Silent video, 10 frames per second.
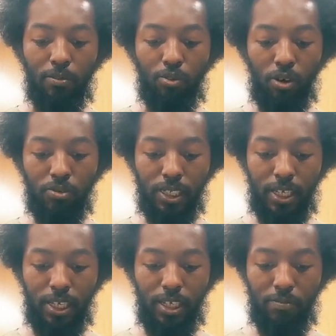
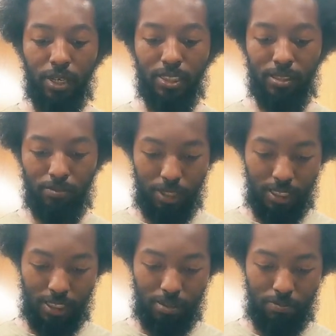protein
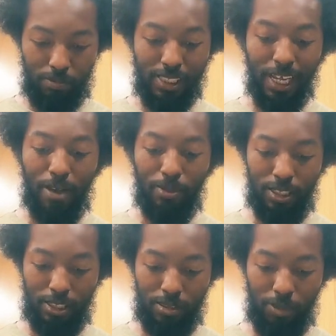
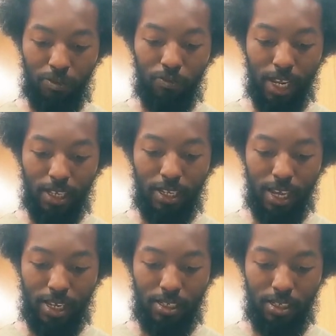metabolism, and
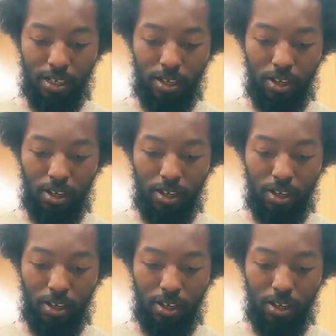regulating